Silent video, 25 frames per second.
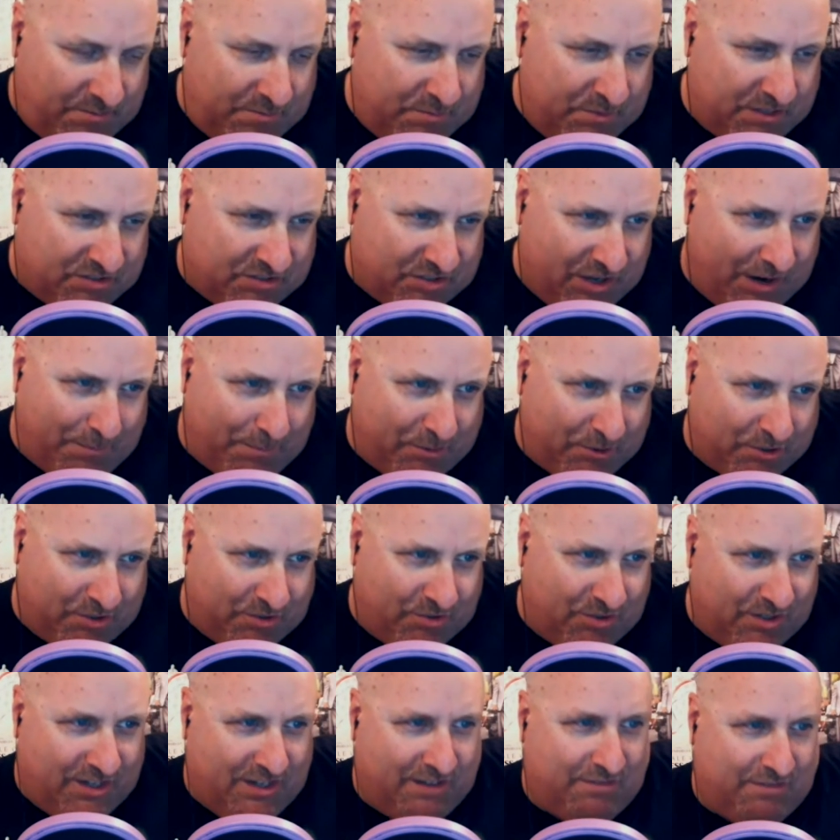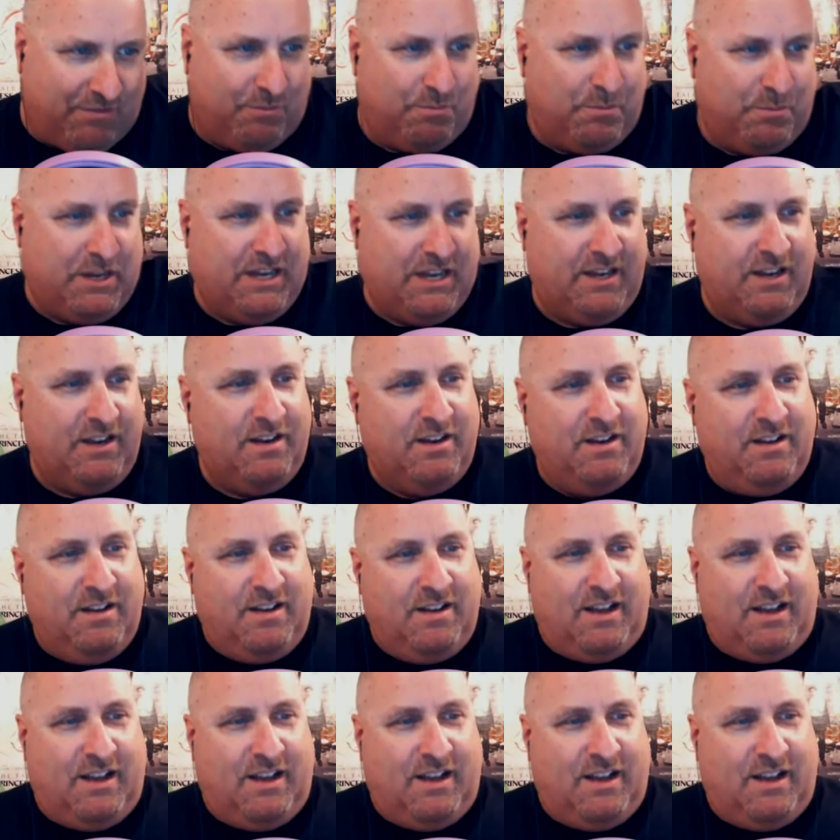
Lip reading: missed opportunity for me,